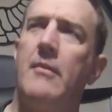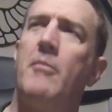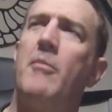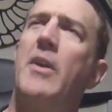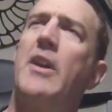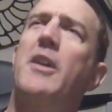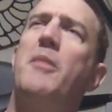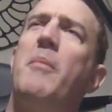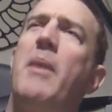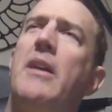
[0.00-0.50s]

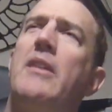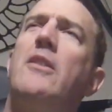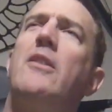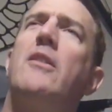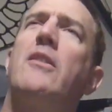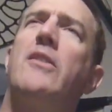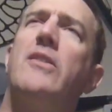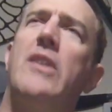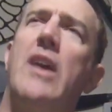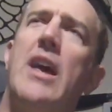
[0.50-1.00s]
My commander
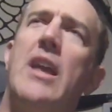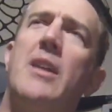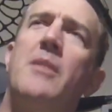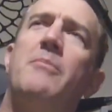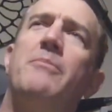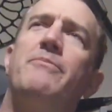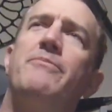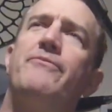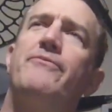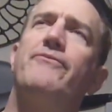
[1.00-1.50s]
looks at
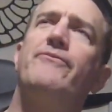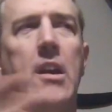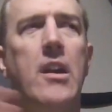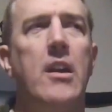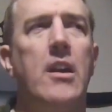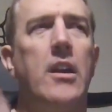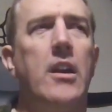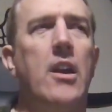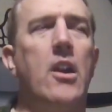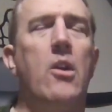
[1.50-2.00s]
him.
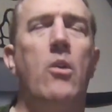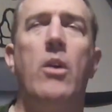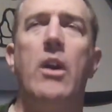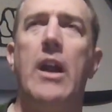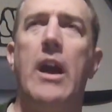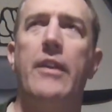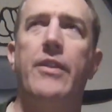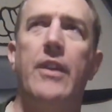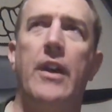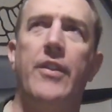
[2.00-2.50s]
You know what?
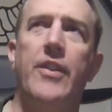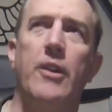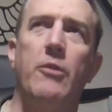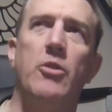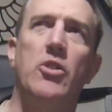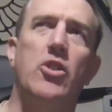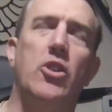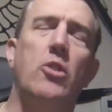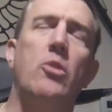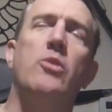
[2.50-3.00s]
I think
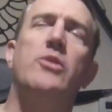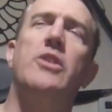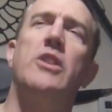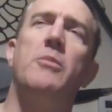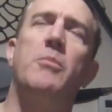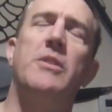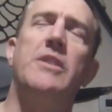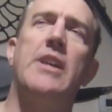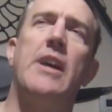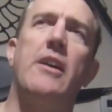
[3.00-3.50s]
we should go see
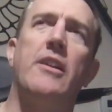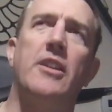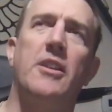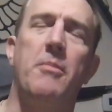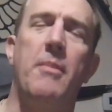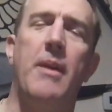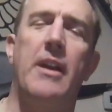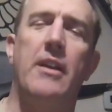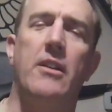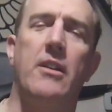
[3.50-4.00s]
the battalion
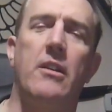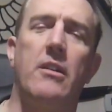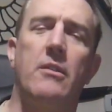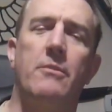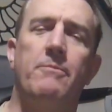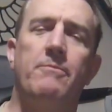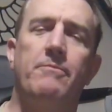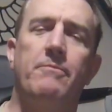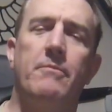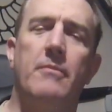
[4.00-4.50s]
commander,
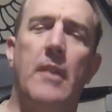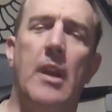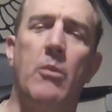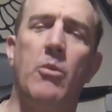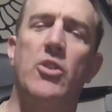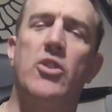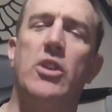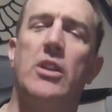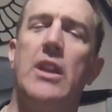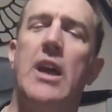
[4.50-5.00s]
and
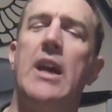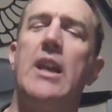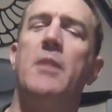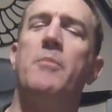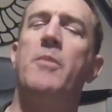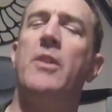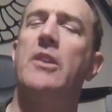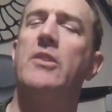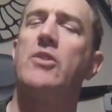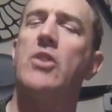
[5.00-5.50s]
we should line
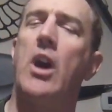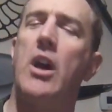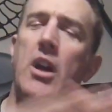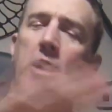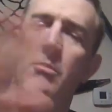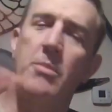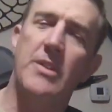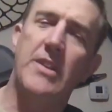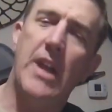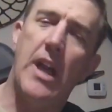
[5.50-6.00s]
up the
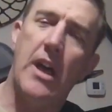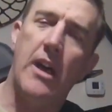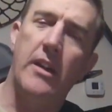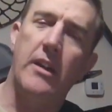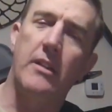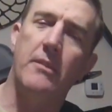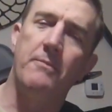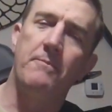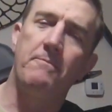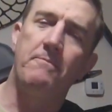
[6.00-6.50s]
entire
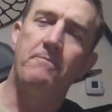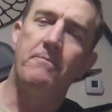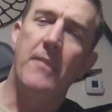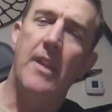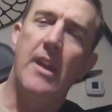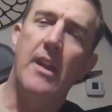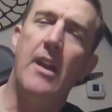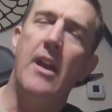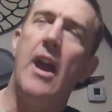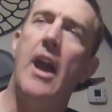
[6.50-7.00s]
battalion,
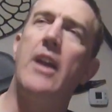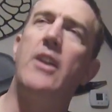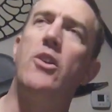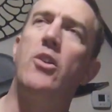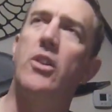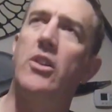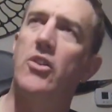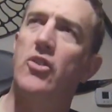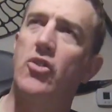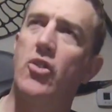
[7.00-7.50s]
and
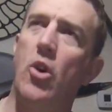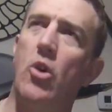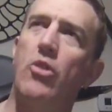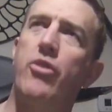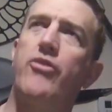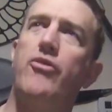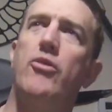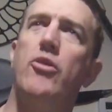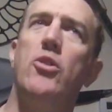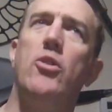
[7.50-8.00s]
you can just go
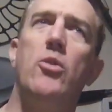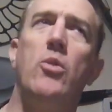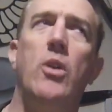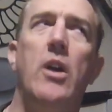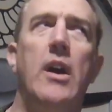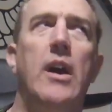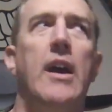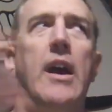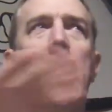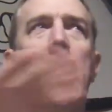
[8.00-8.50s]
through
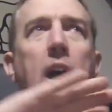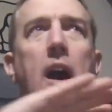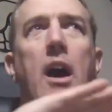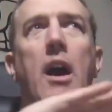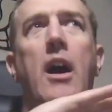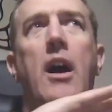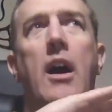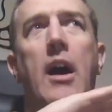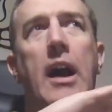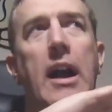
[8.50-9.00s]

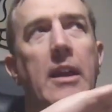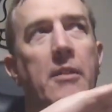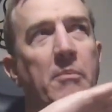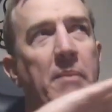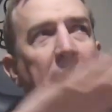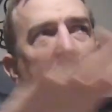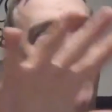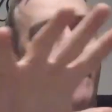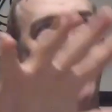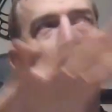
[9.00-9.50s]
and
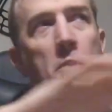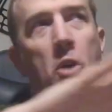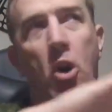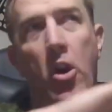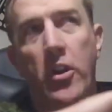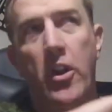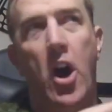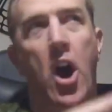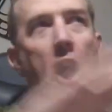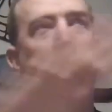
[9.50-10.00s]
pick from
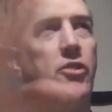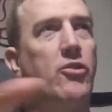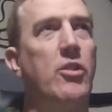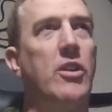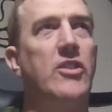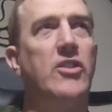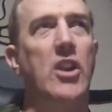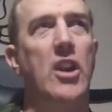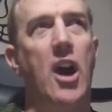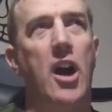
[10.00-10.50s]
all the
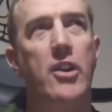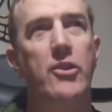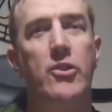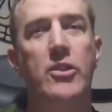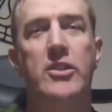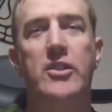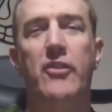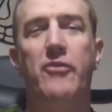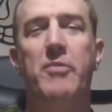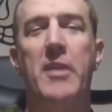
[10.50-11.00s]
hundreds and
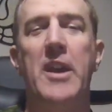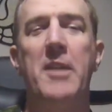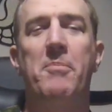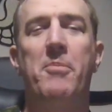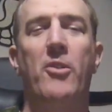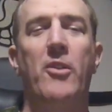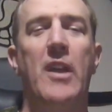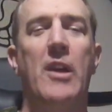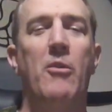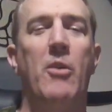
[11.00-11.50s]
hundreds of
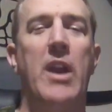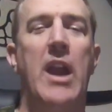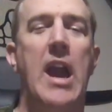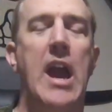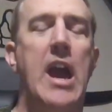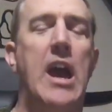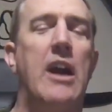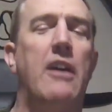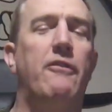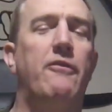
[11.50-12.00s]
people that we
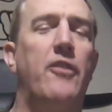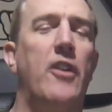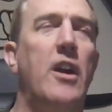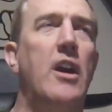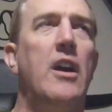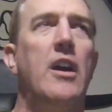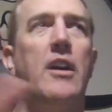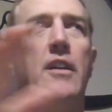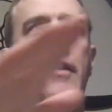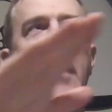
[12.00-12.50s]
have
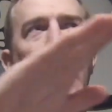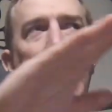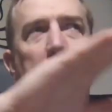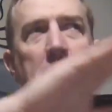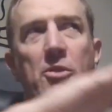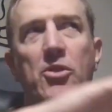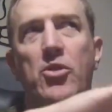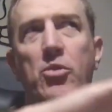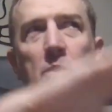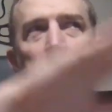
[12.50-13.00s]
that are
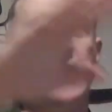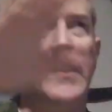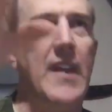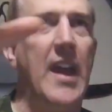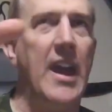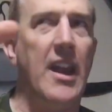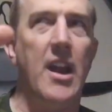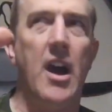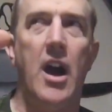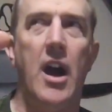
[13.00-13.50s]
between
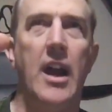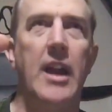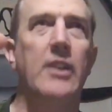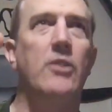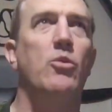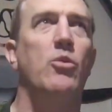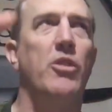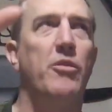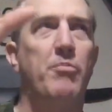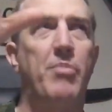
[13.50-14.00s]
that
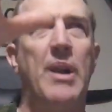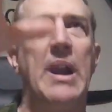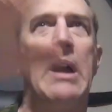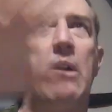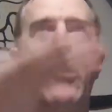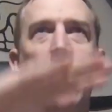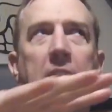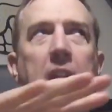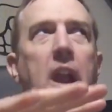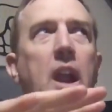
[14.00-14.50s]
height with
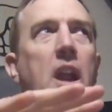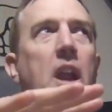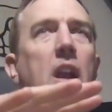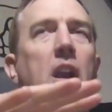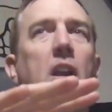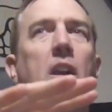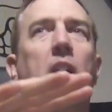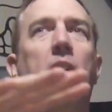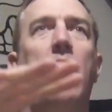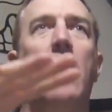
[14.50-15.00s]
brown
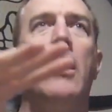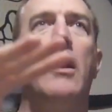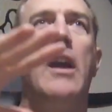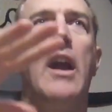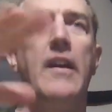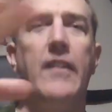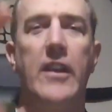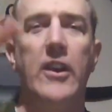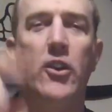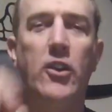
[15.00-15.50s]
hair,
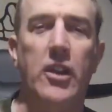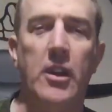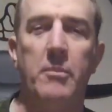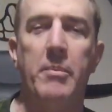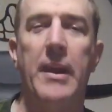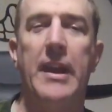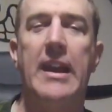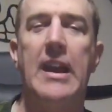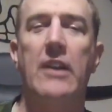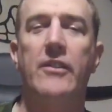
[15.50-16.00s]
and then you could
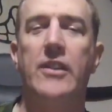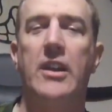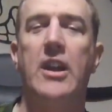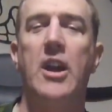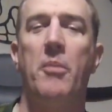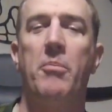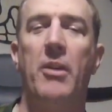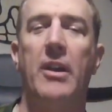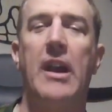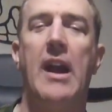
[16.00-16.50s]
pick out the
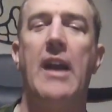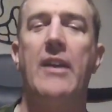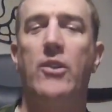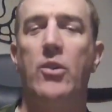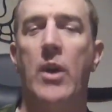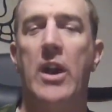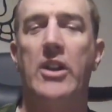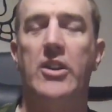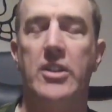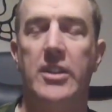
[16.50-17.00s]
couple of guys
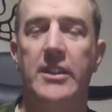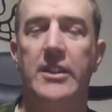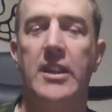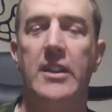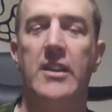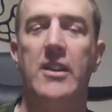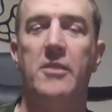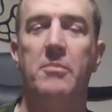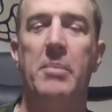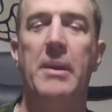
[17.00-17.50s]
who actually
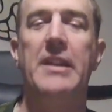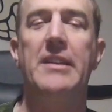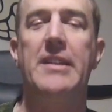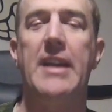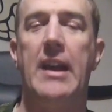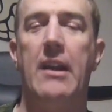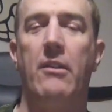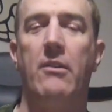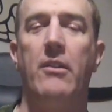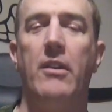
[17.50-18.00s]
did this
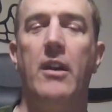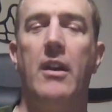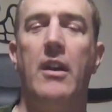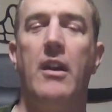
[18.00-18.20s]
beatdown.